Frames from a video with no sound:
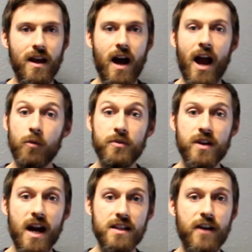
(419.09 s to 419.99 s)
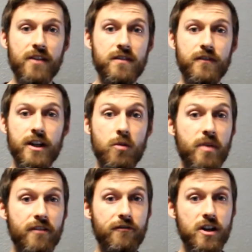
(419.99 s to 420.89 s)
I hope you guys found this video
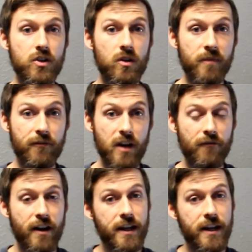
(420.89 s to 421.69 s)
beneficial. If you have any